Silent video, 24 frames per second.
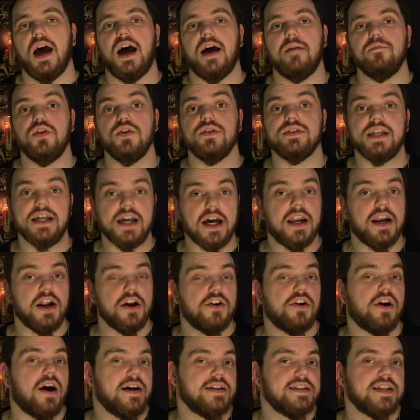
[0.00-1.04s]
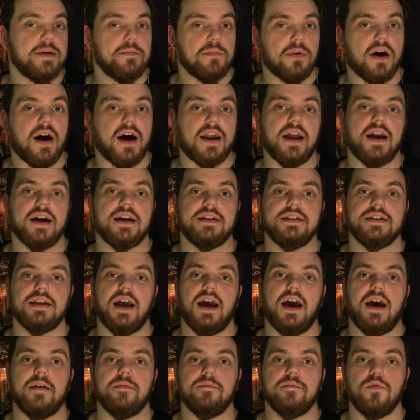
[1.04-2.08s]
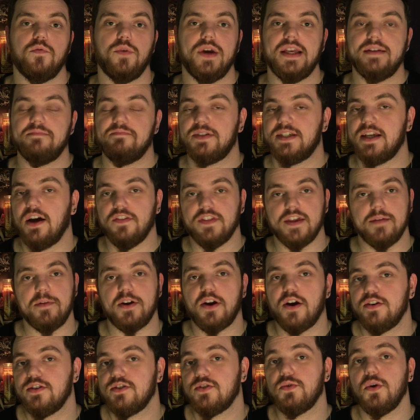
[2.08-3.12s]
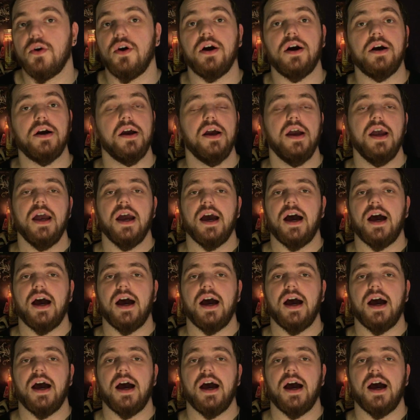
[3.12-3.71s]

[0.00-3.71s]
using an uncrossing product. We sell them at our store.